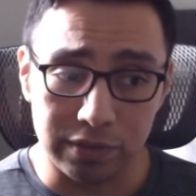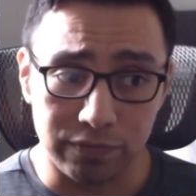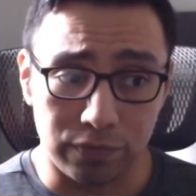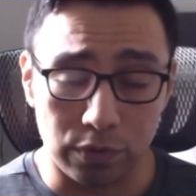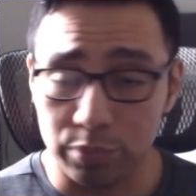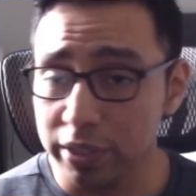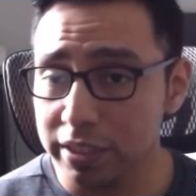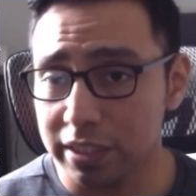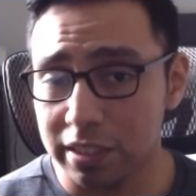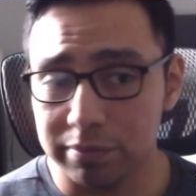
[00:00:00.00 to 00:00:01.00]
for break
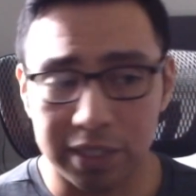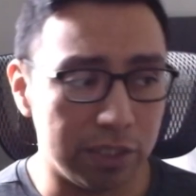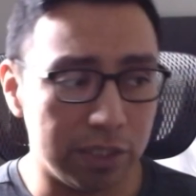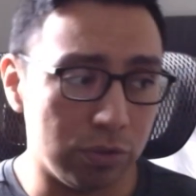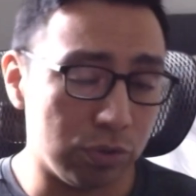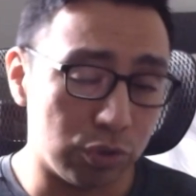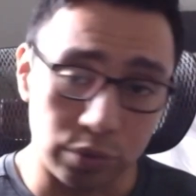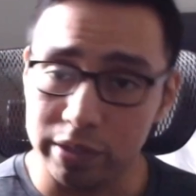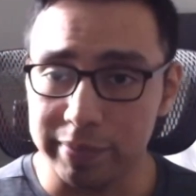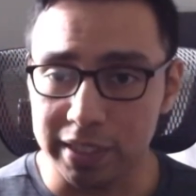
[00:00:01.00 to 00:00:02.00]
time, I do
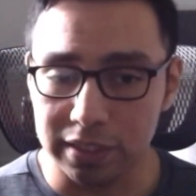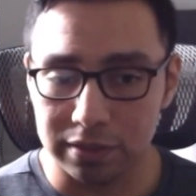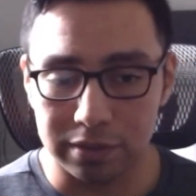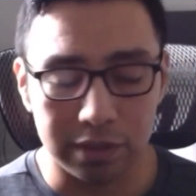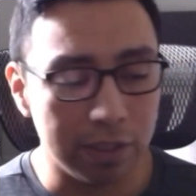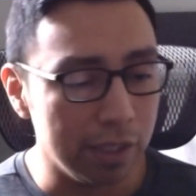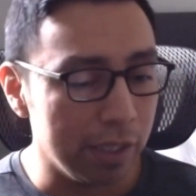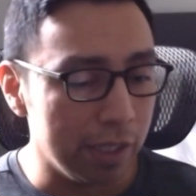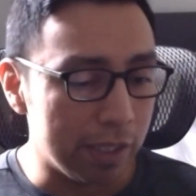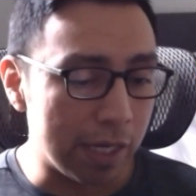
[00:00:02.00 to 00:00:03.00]
20 minutes.
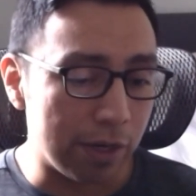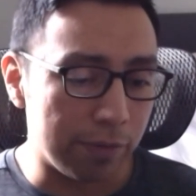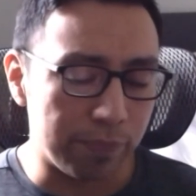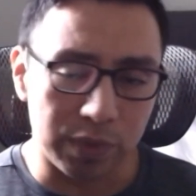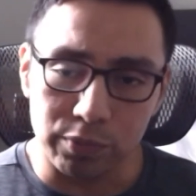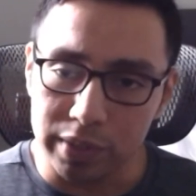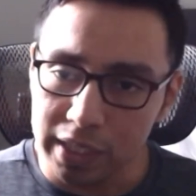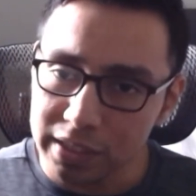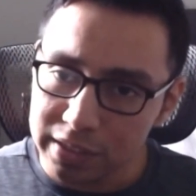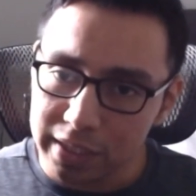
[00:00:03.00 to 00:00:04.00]
Now, when
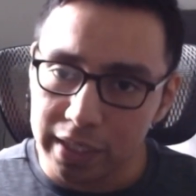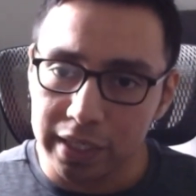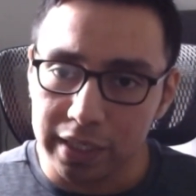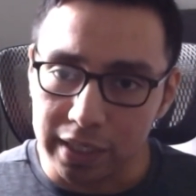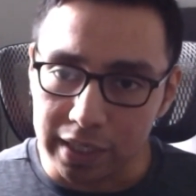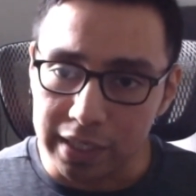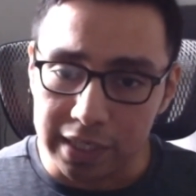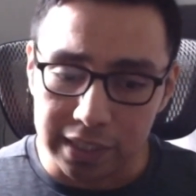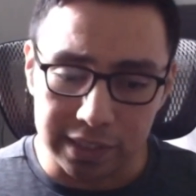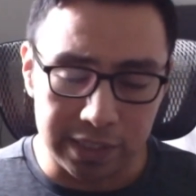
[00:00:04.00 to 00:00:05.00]
I say
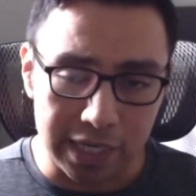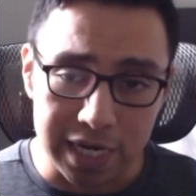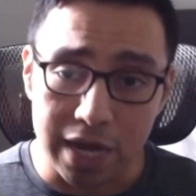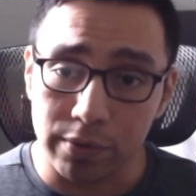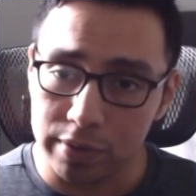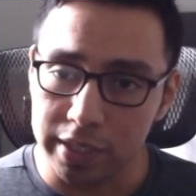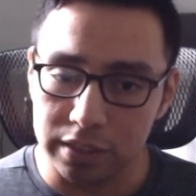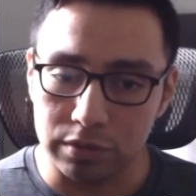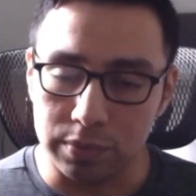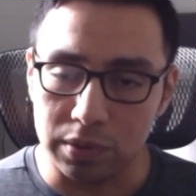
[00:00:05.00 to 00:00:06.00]
an hour
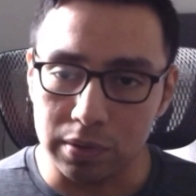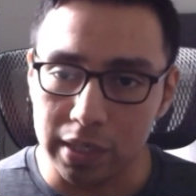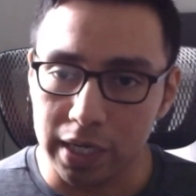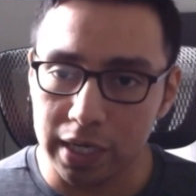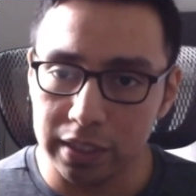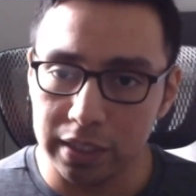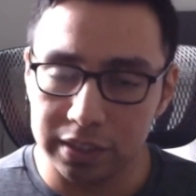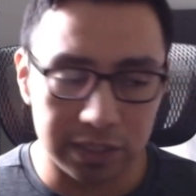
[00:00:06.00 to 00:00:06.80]
interval, I